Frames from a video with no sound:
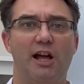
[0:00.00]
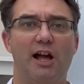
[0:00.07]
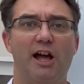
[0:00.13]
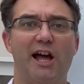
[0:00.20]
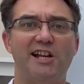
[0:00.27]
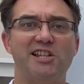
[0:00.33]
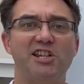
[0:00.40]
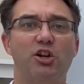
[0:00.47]

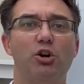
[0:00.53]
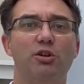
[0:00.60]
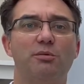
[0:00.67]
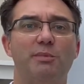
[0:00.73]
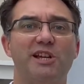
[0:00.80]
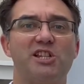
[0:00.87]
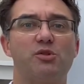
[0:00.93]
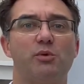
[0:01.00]
As
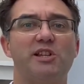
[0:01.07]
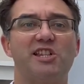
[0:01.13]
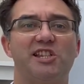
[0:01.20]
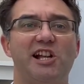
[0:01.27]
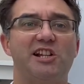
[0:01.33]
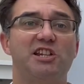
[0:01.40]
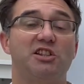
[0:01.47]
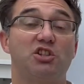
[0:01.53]
economists, we
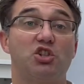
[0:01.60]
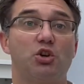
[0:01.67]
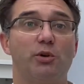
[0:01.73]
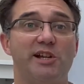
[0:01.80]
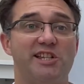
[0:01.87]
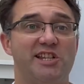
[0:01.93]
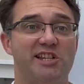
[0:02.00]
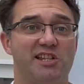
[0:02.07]
study the
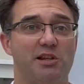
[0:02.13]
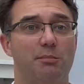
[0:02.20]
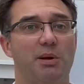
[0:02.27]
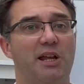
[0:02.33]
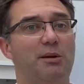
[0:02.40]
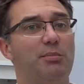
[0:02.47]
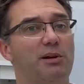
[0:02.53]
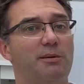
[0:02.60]
choices that
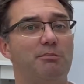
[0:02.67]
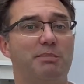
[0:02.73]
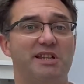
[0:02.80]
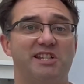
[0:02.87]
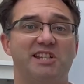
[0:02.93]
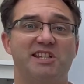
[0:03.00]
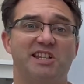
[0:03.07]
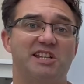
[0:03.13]
people and
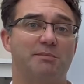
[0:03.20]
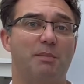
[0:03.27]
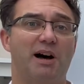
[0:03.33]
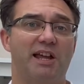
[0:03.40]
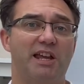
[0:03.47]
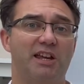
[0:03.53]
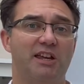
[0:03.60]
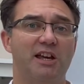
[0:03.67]
businesses
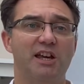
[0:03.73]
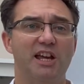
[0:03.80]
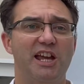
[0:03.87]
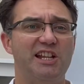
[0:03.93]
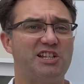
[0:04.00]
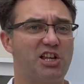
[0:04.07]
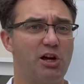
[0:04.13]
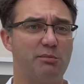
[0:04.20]
make in
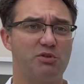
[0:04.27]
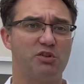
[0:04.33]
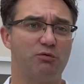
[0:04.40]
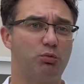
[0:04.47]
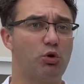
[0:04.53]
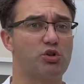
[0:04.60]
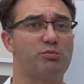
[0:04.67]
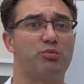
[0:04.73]
terms of
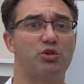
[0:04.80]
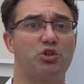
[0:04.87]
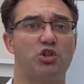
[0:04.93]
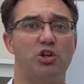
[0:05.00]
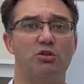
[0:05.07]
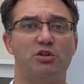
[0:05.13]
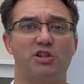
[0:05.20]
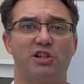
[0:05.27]
what's
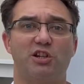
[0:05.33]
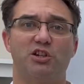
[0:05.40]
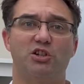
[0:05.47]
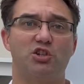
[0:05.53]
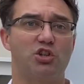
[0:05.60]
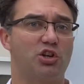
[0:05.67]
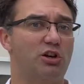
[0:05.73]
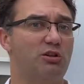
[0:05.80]
produced and
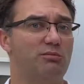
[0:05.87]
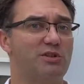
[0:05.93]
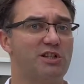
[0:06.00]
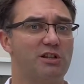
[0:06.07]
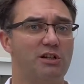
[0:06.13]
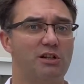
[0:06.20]
consumed.